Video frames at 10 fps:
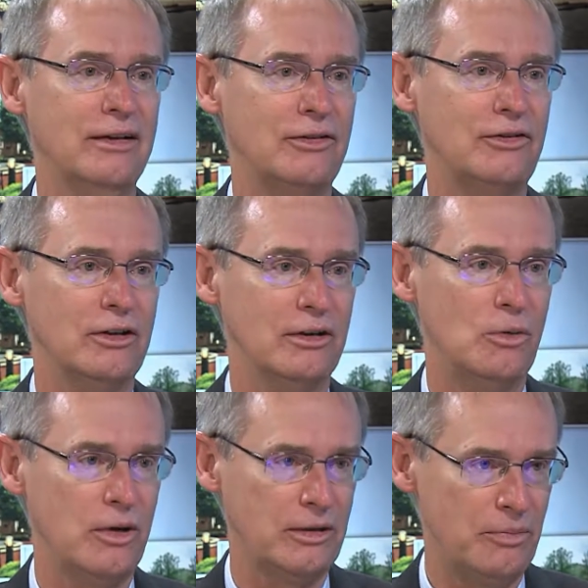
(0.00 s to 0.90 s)
It's still a
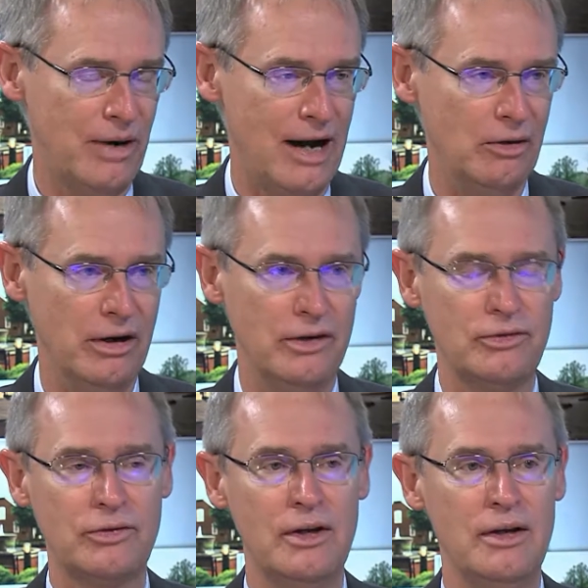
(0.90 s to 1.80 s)
work in
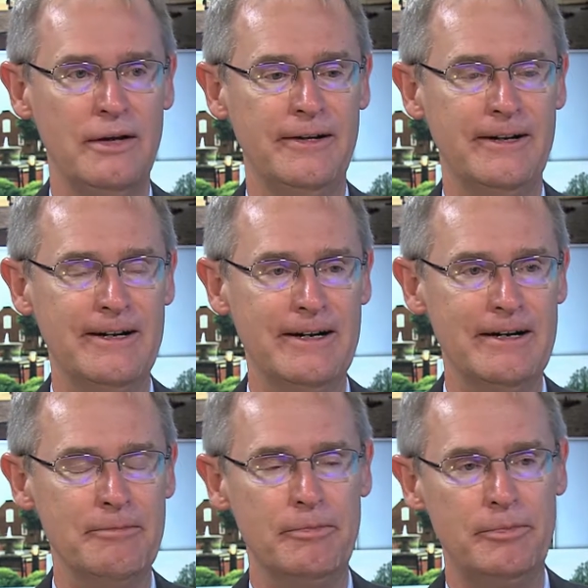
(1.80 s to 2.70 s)
progress,
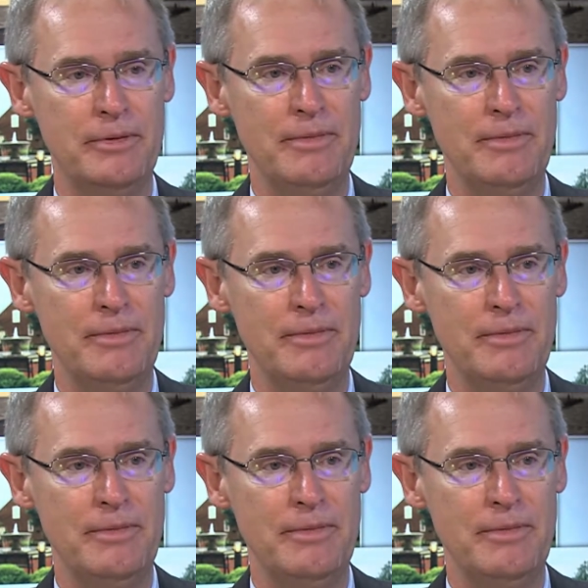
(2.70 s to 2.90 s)
but